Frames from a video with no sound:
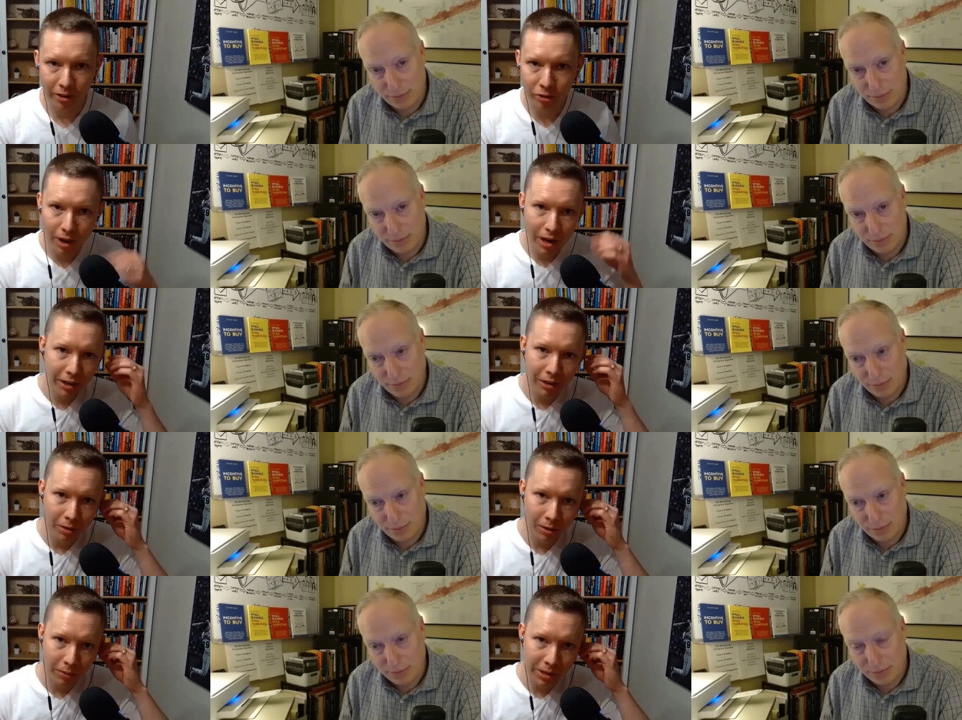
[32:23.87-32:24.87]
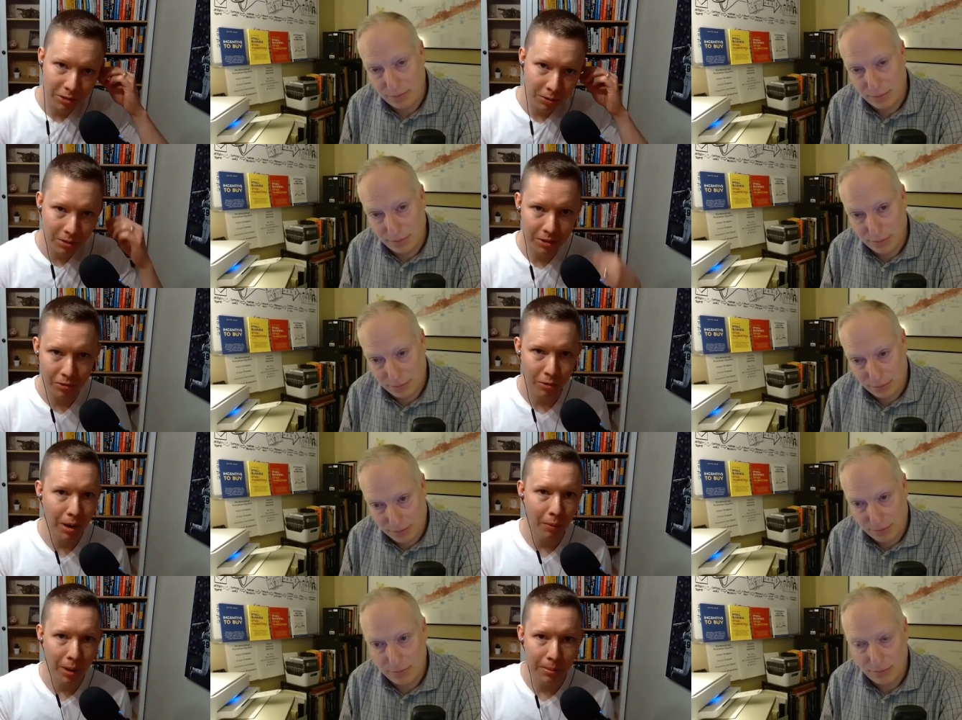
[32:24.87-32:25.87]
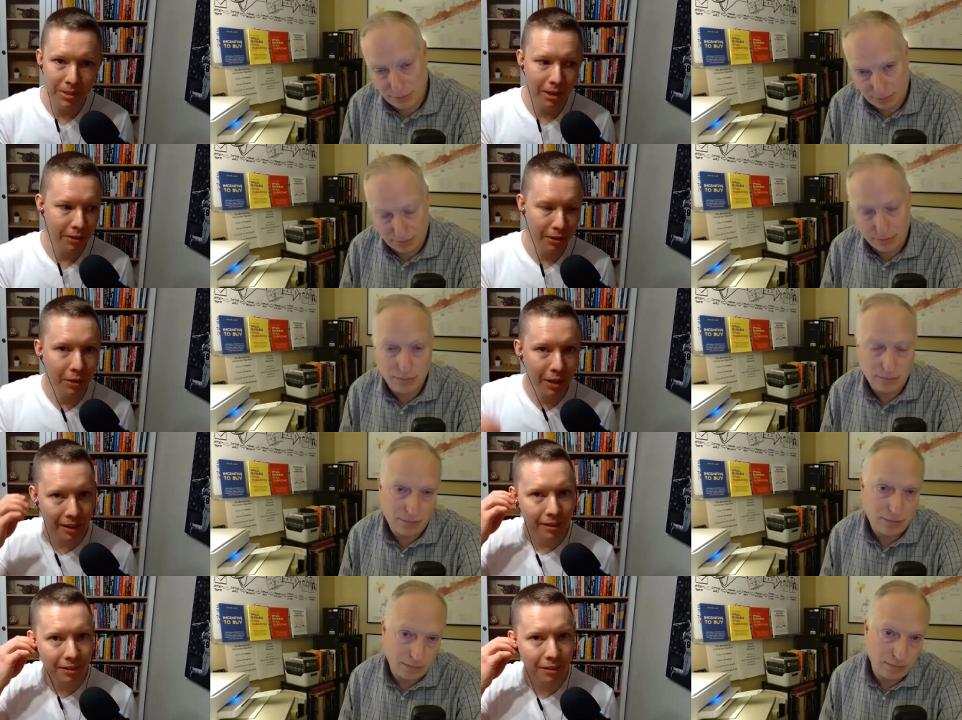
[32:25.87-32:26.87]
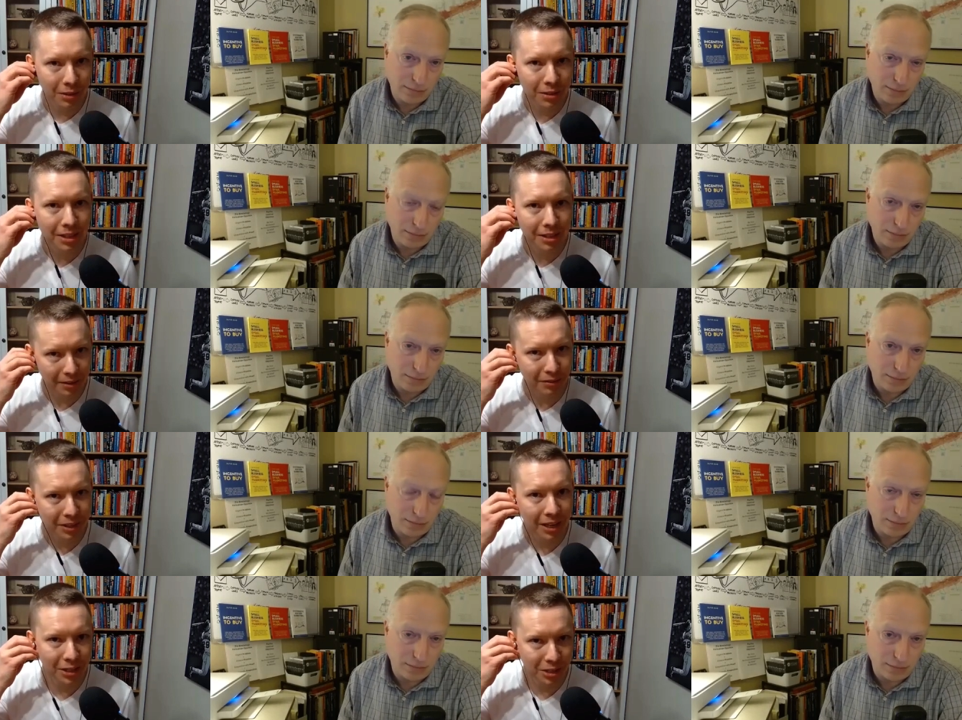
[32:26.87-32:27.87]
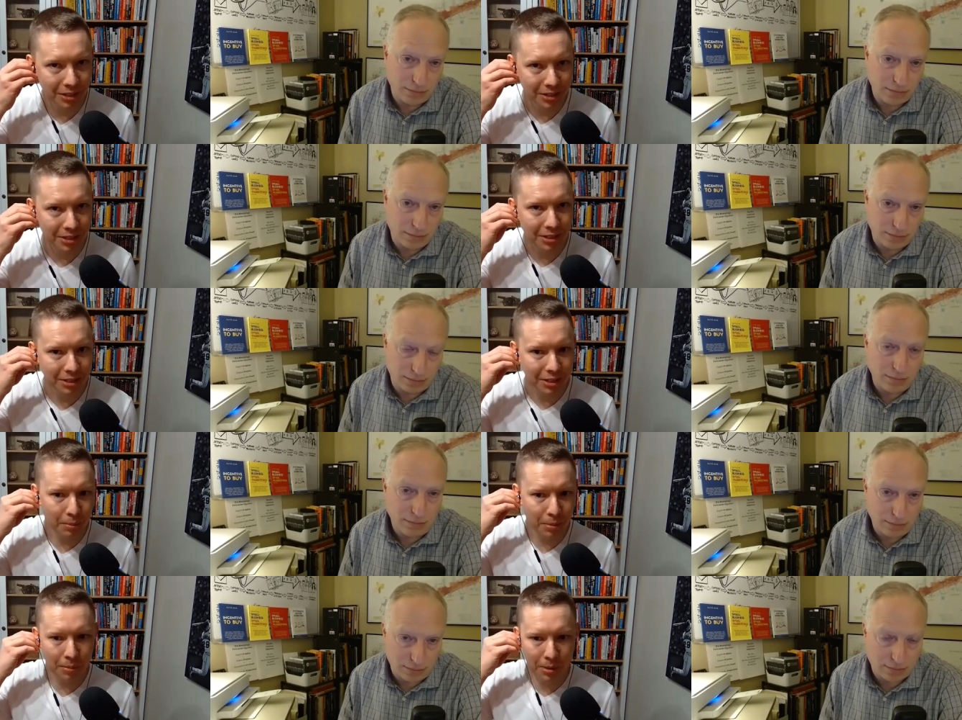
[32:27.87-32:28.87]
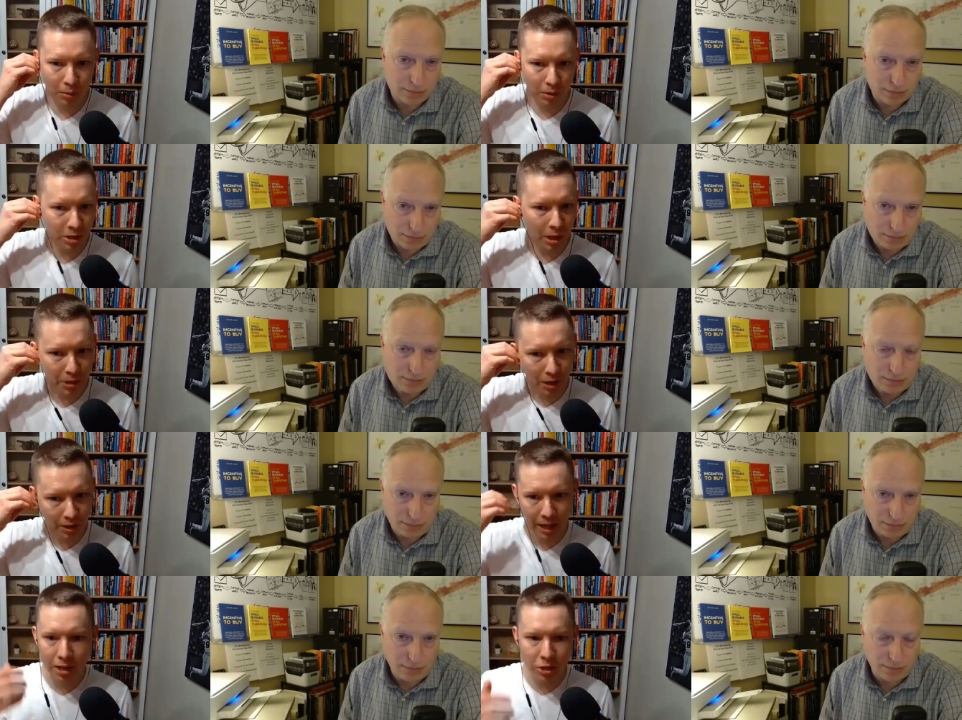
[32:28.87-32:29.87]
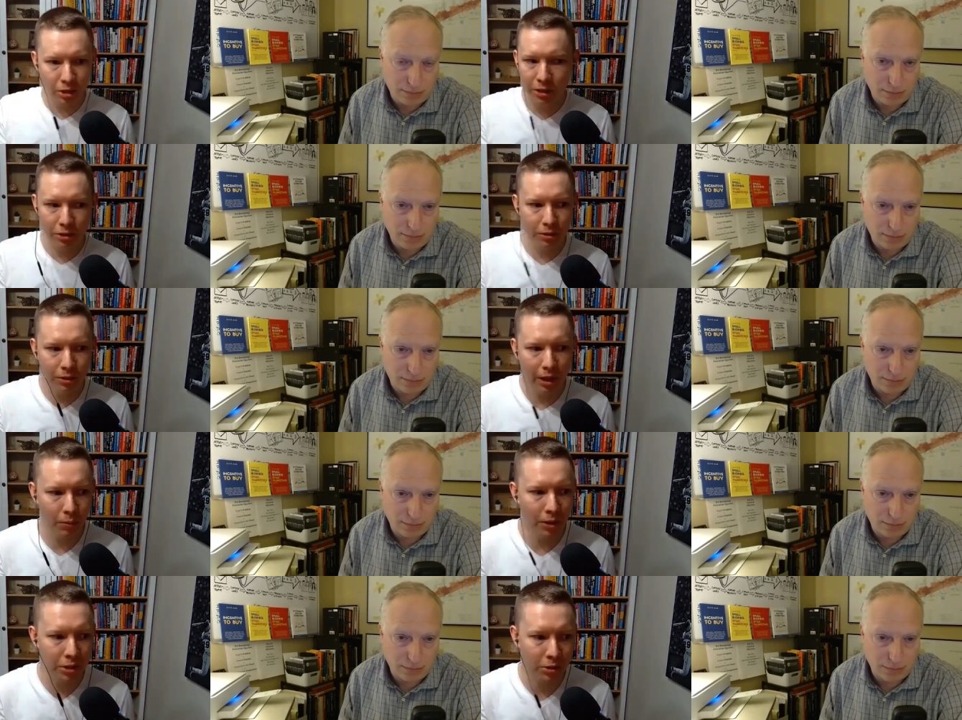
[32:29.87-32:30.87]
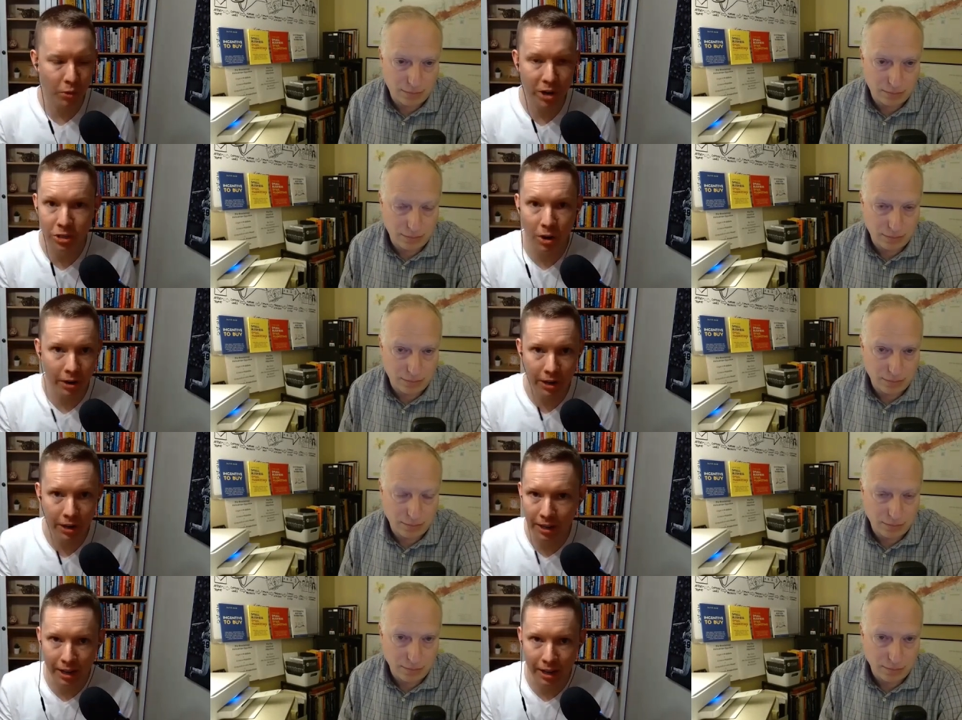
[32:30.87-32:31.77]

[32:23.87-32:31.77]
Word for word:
Speaker 1: training or a resource through my website, they'll get, they'll see the invitations mm-hmm. to upcoming workshops. I'll occasionally do like run some retargeting